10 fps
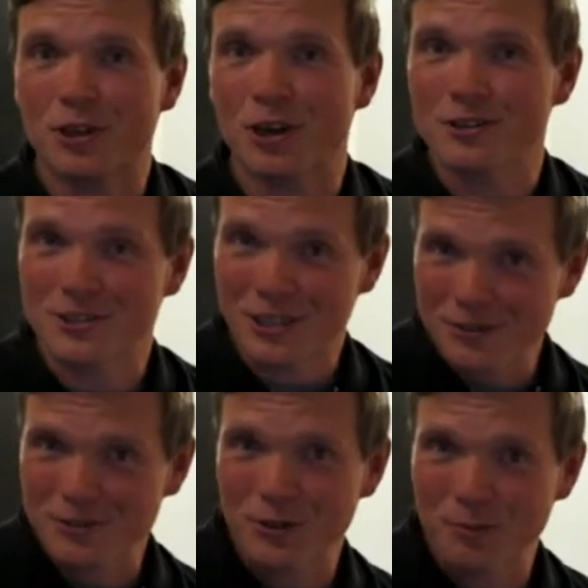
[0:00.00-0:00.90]
coloured
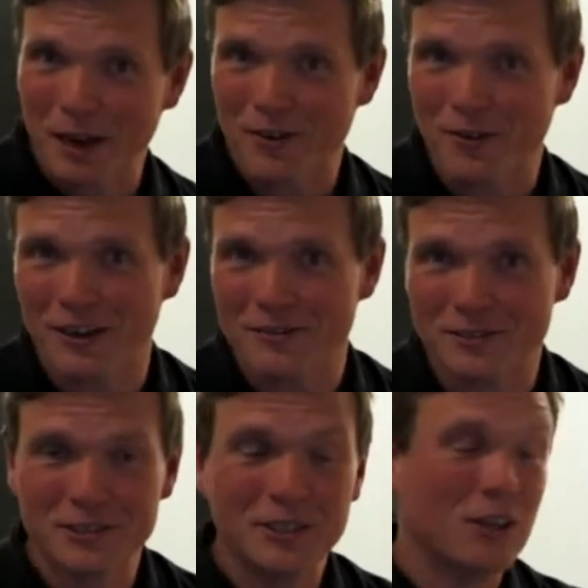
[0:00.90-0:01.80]
gels on the
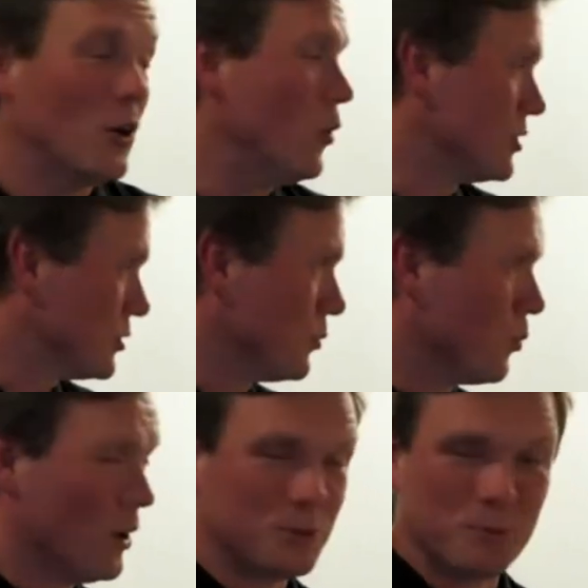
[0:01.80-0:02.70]
backgrounds or just with
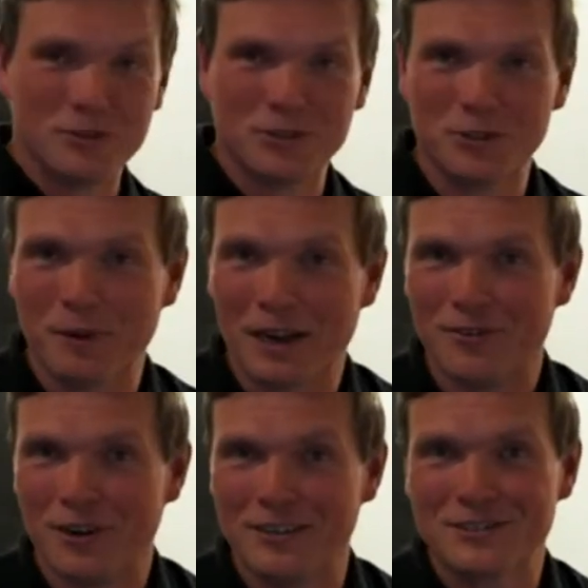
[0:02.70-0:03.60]
white spots on the
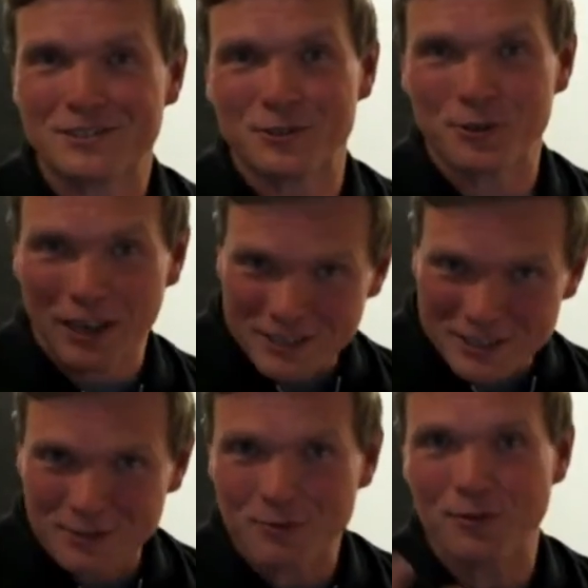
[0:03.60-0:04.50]
backgrounds and creating
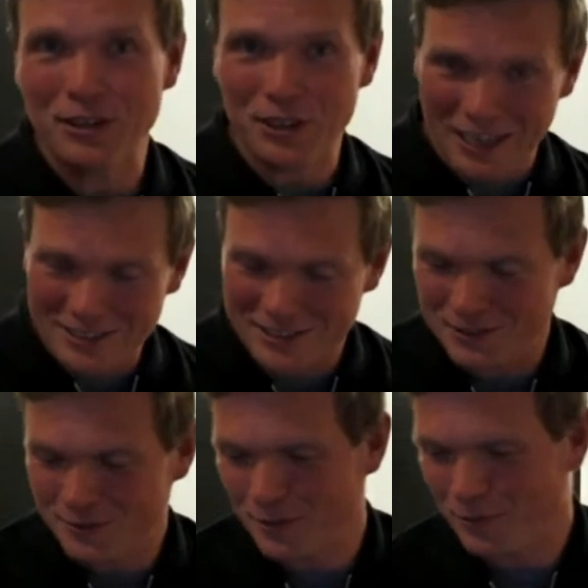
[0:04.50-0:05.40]
different vignettes and
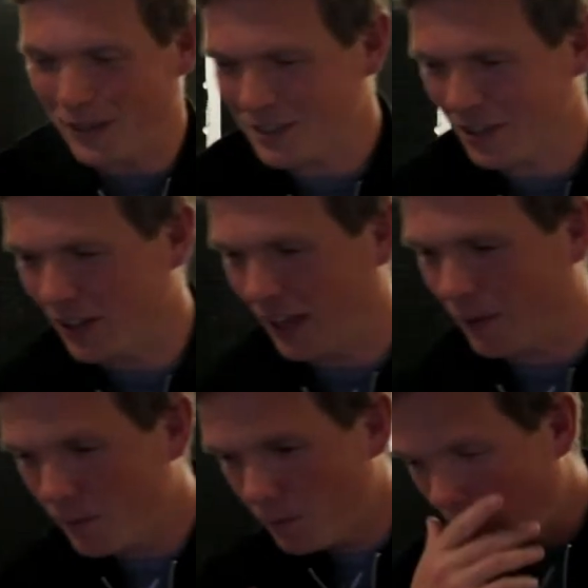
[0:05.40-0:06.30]
different effects like that.
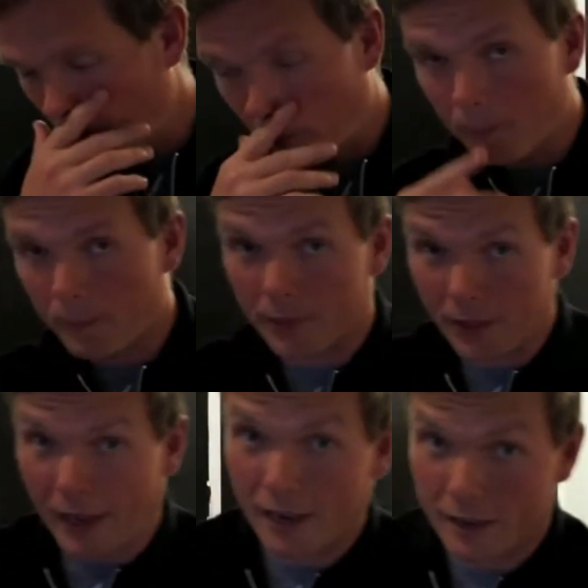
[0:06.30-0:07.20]
But
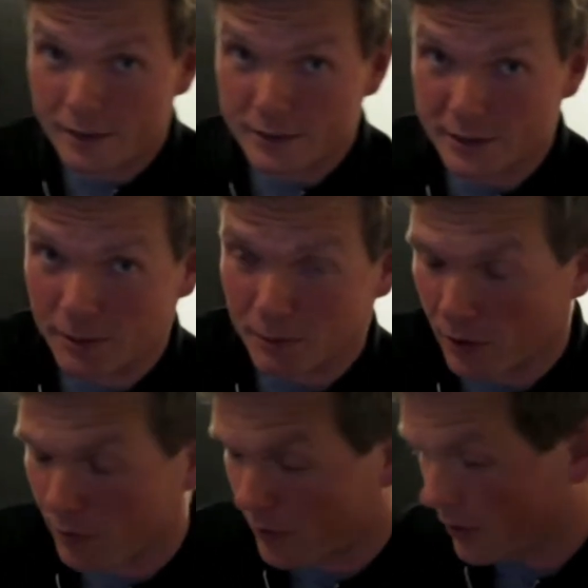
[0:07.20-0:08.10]
that is a
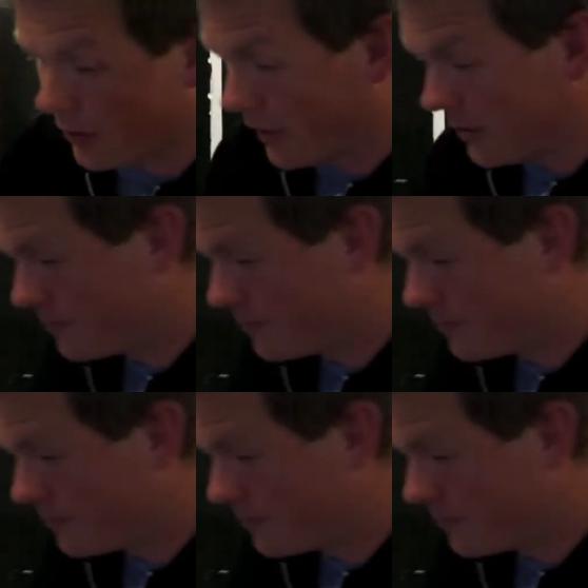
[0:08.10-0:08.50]
seminar for another day.